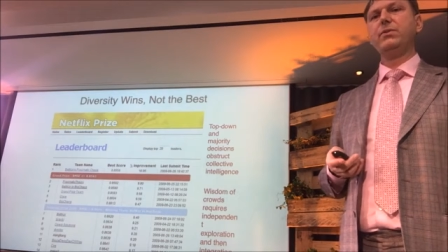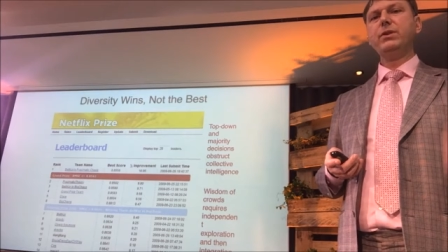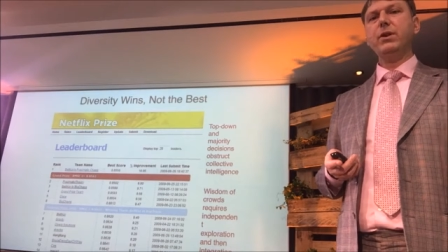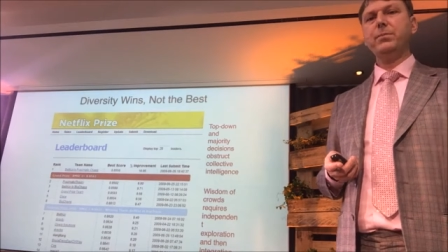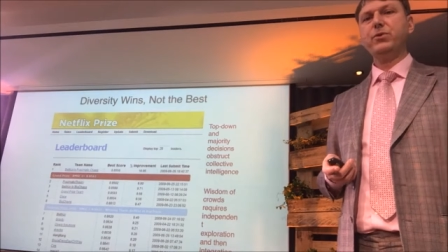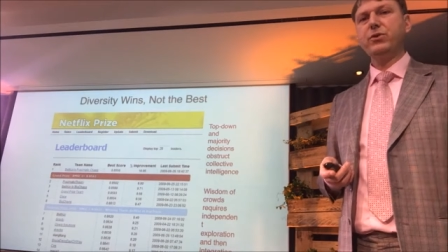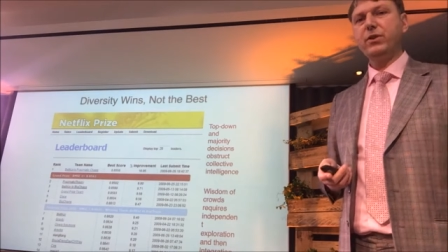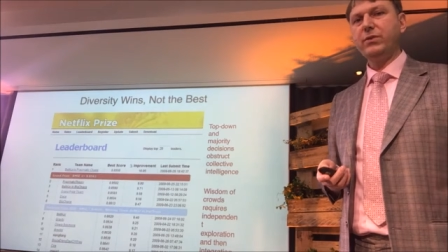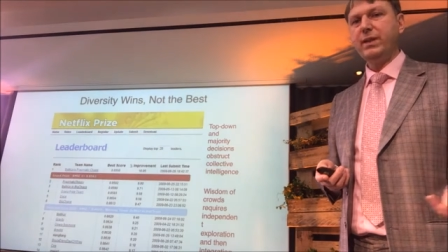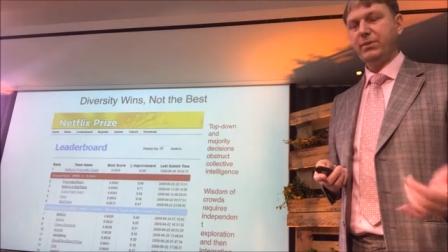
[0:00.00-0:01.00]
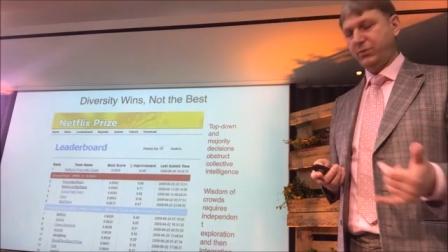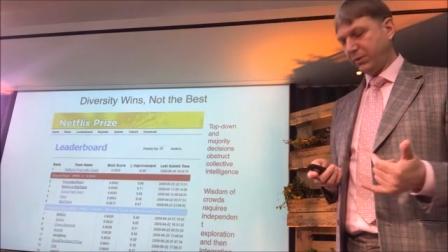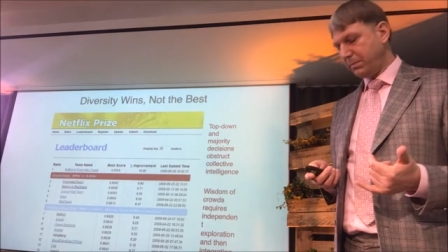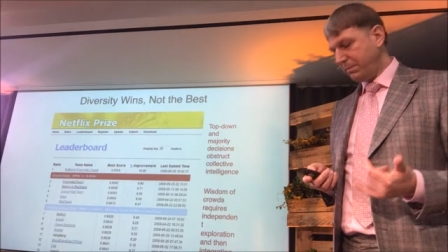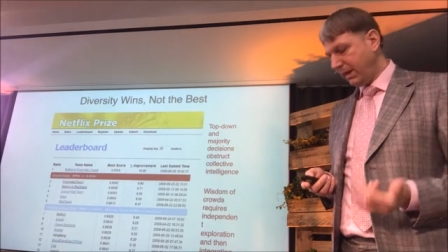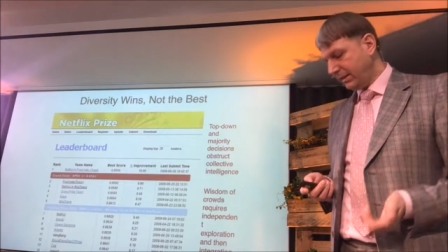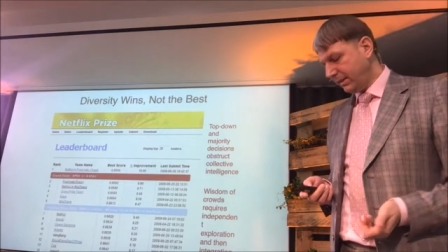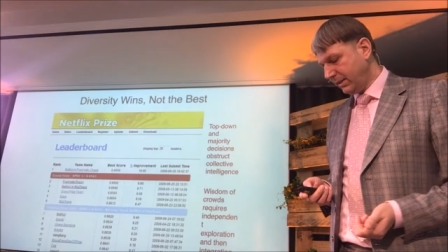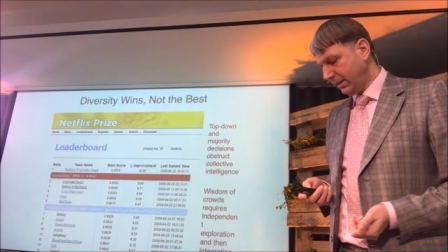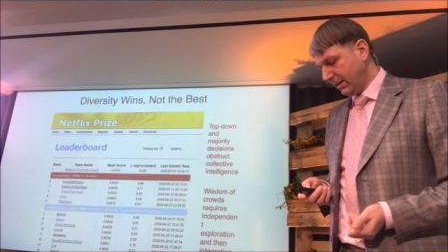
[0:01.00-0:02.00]
And we observed that for
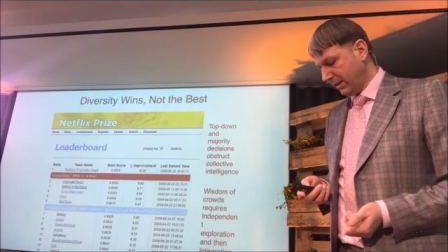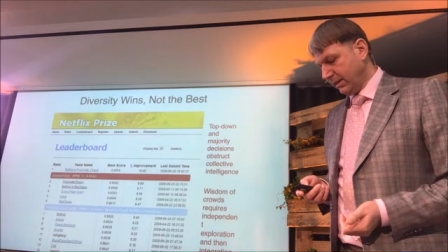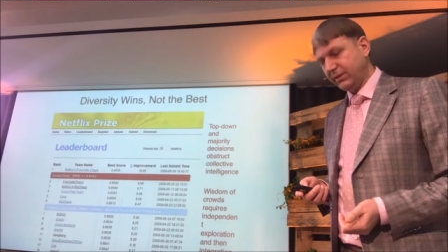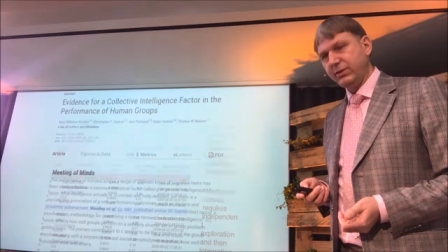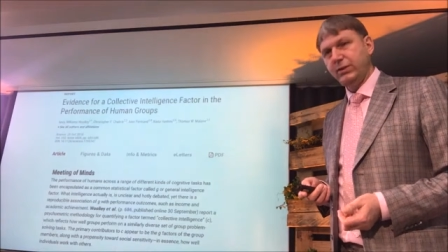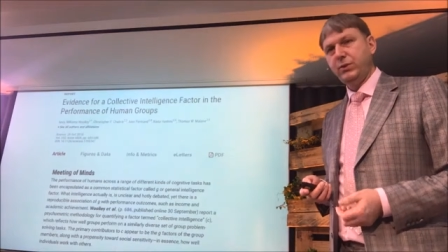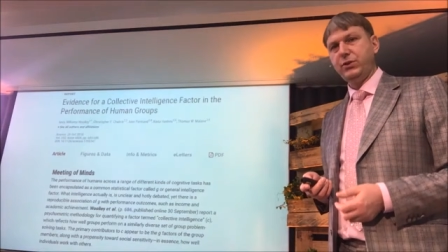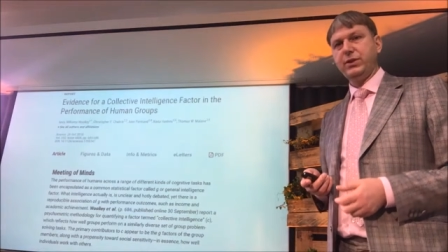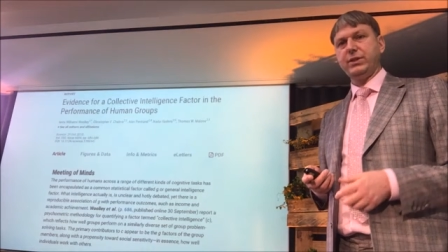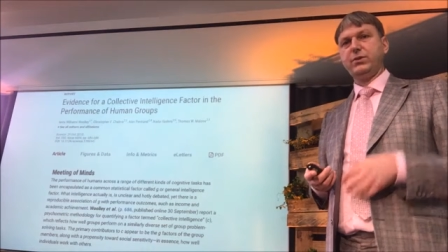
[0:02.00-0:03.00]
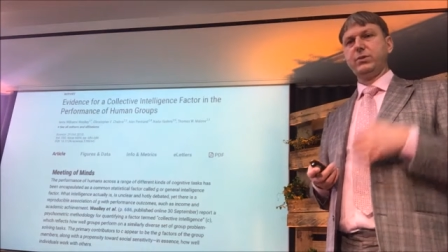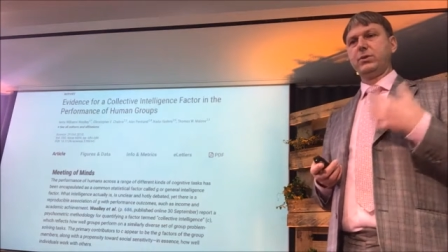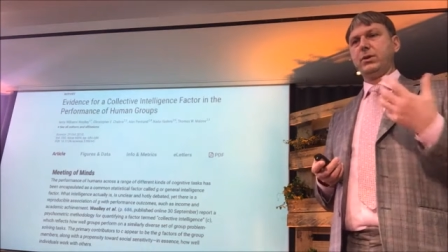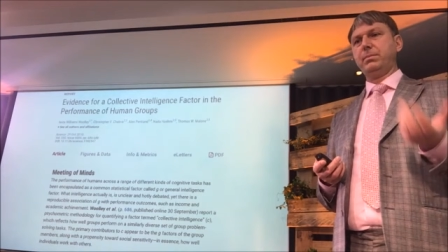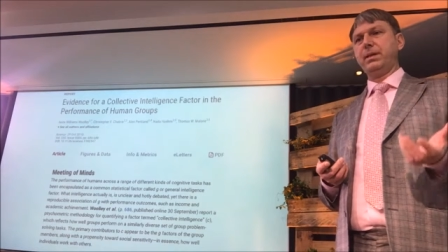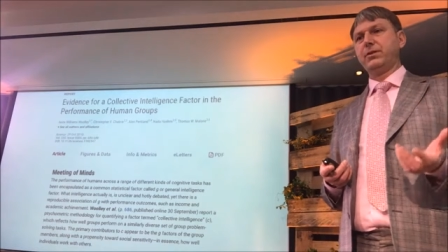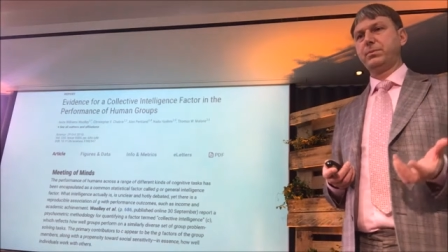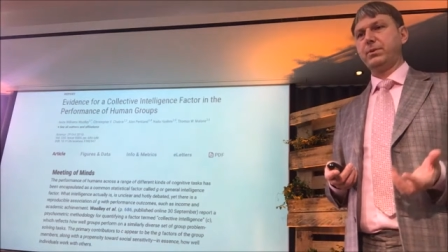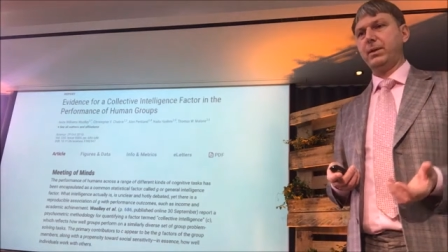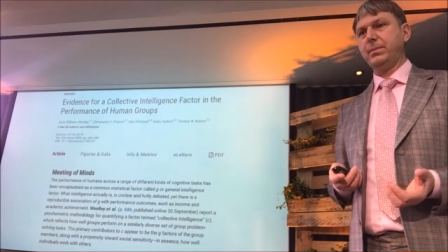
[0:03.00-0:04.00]
many solutions to
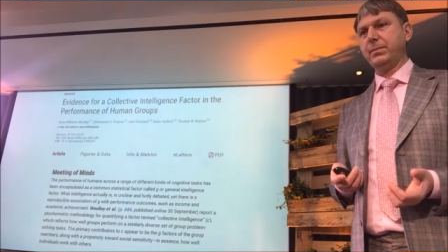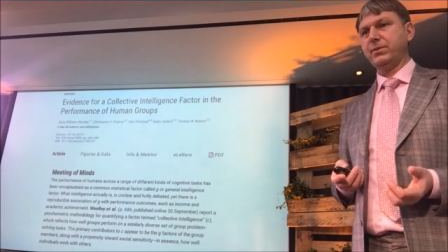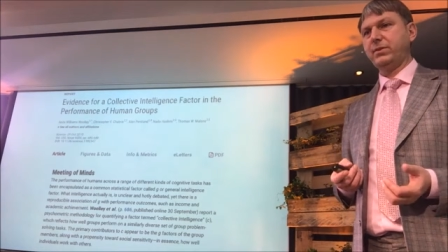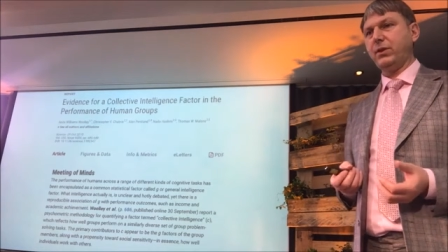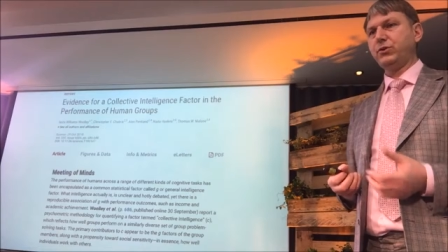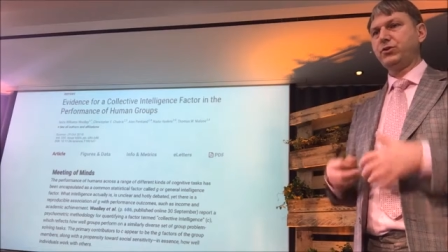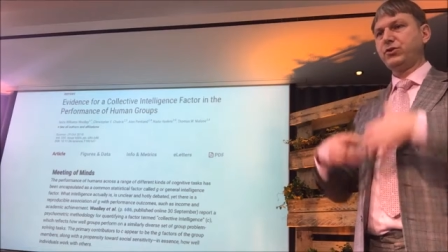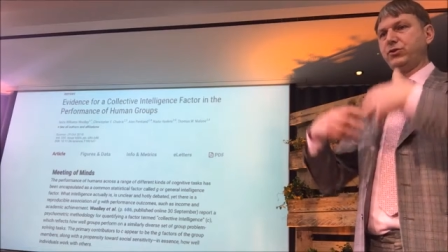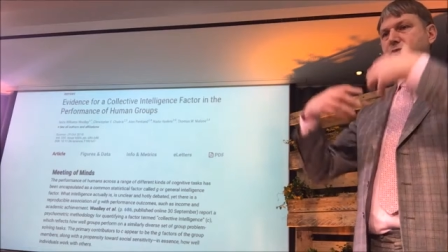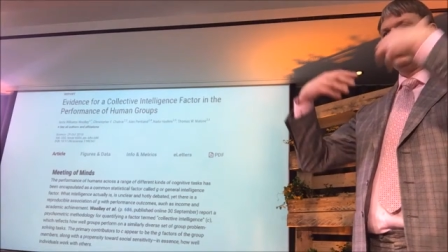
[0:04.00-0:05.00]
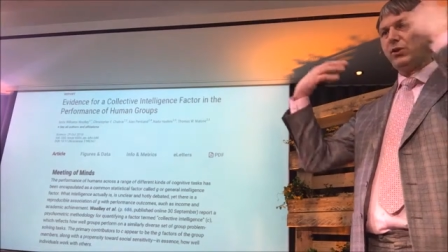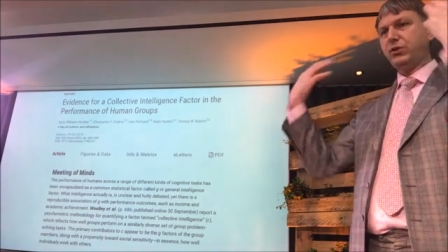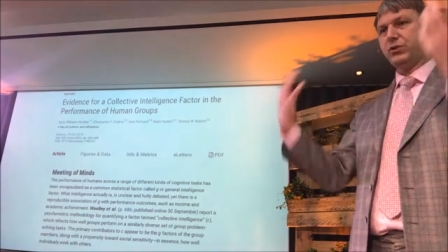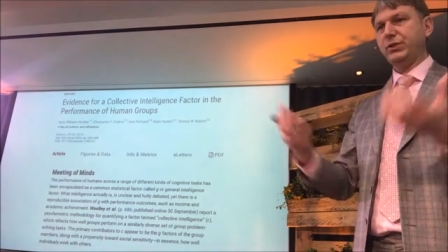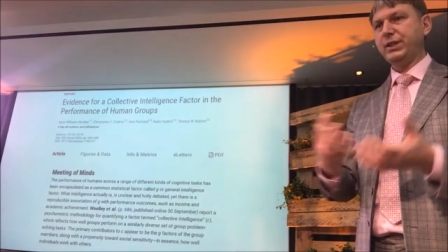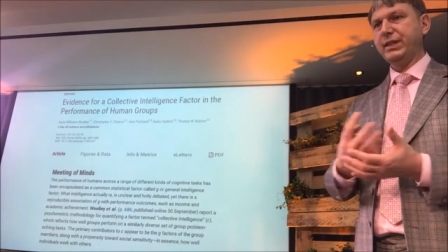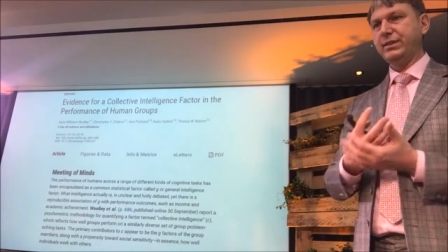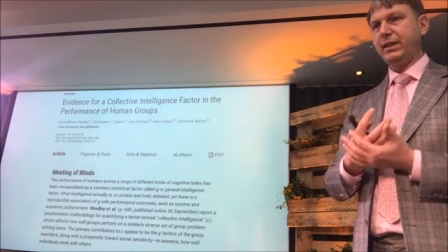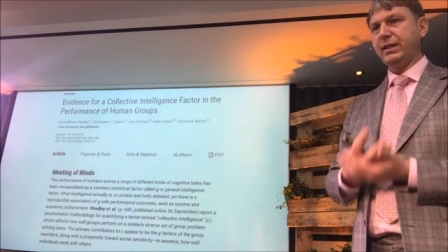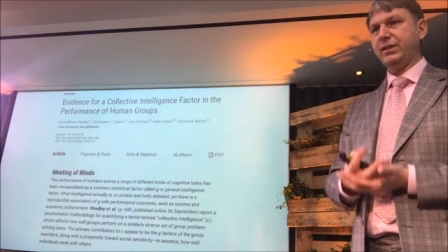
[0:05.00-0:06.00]
complex problems. So social
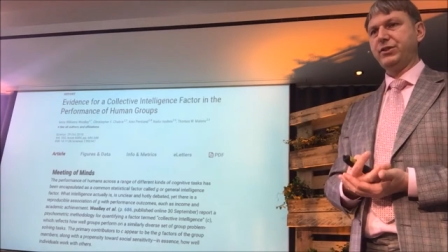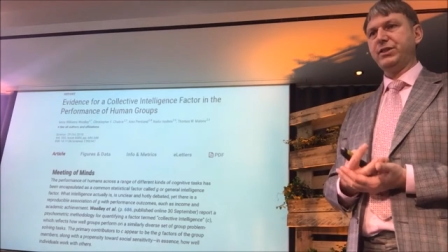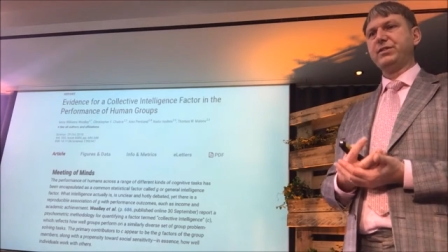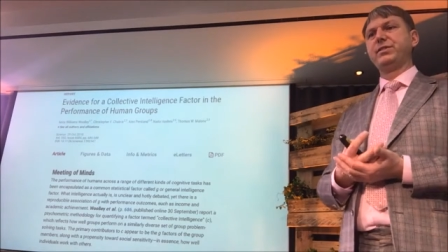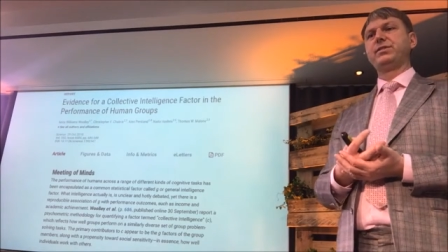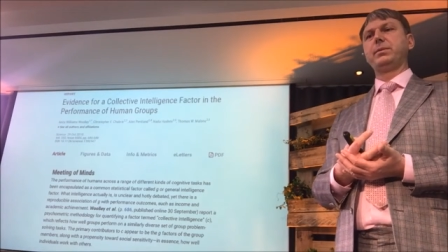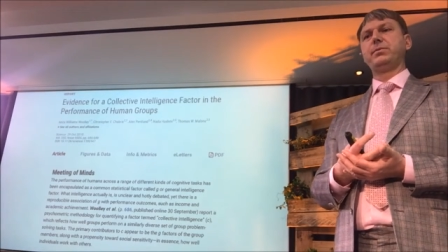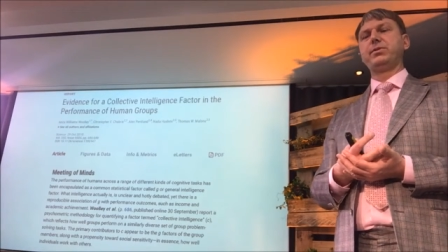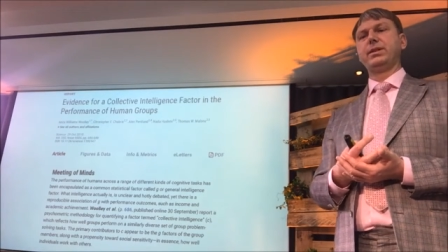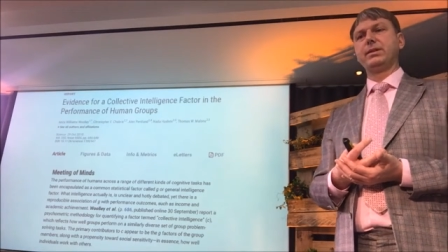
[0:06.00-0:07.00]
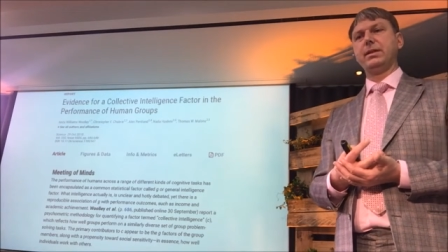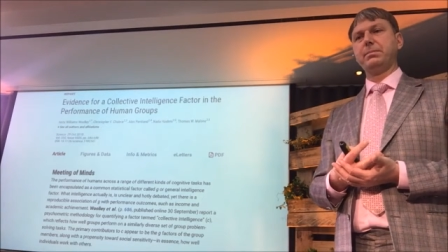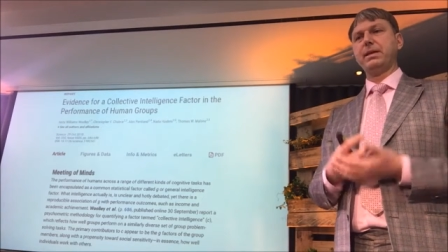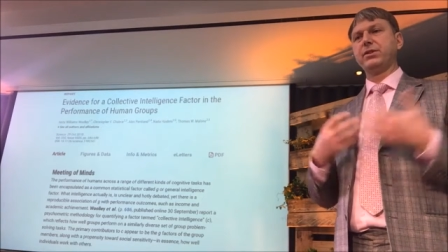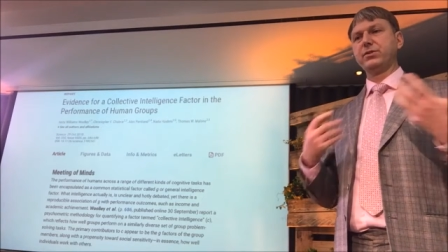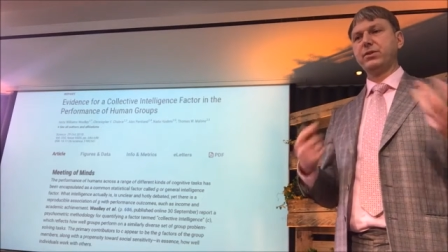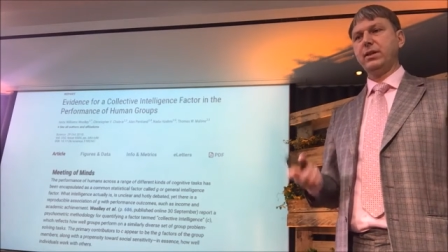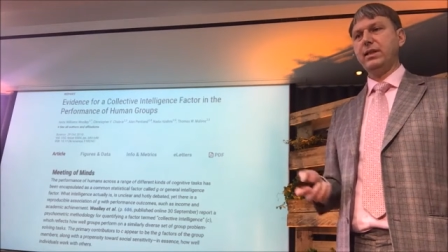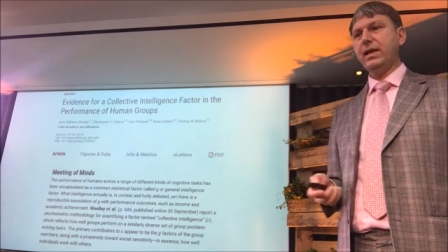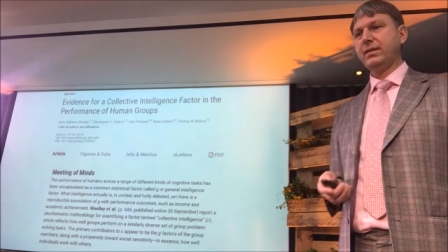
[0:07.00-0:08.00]
intelligence is something that matters,
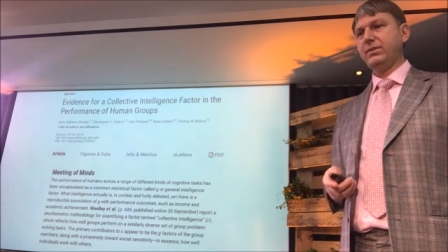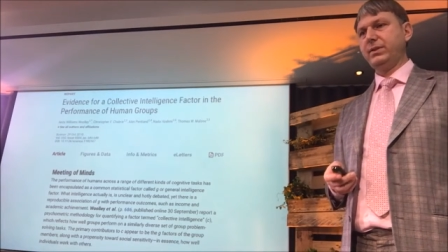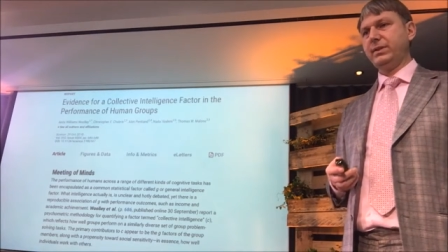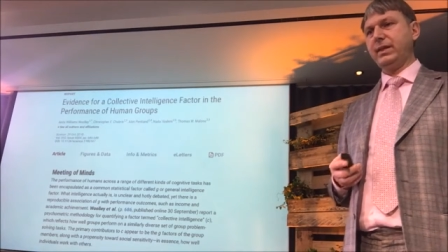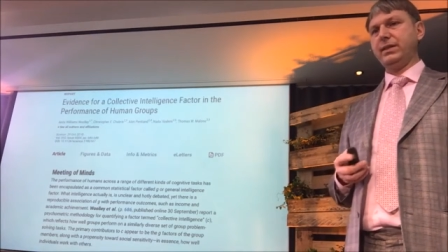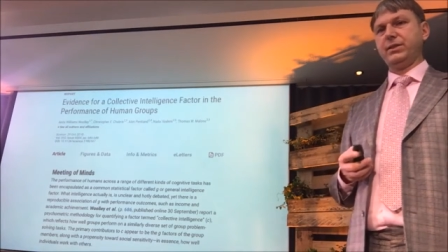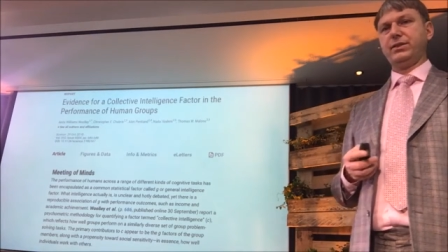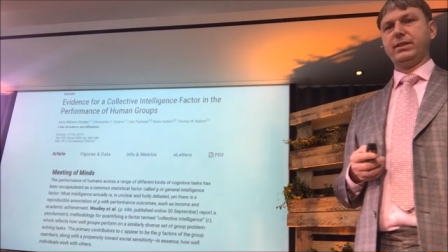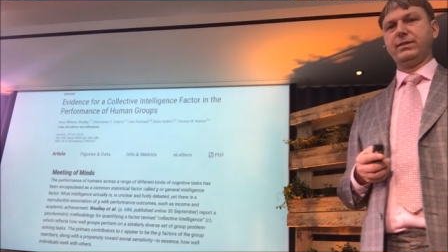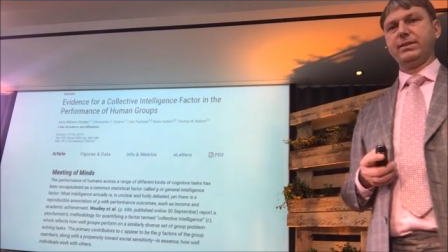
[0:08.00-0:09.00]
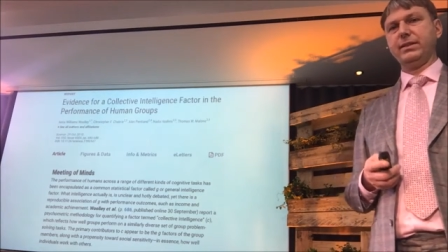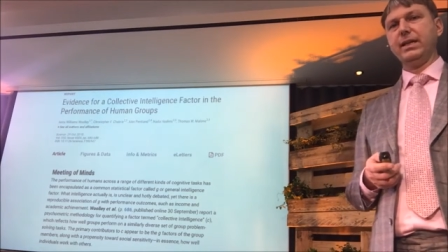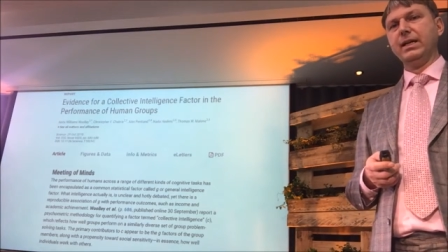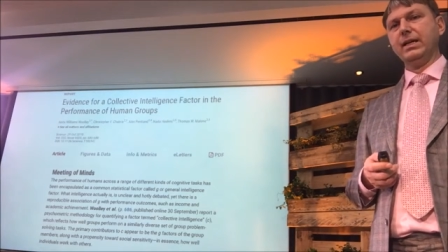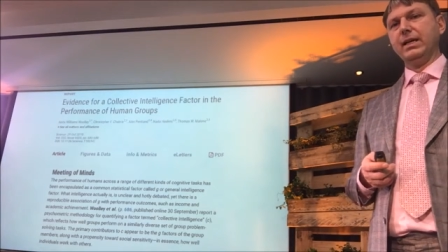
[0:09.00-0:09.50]
collective intelligence. And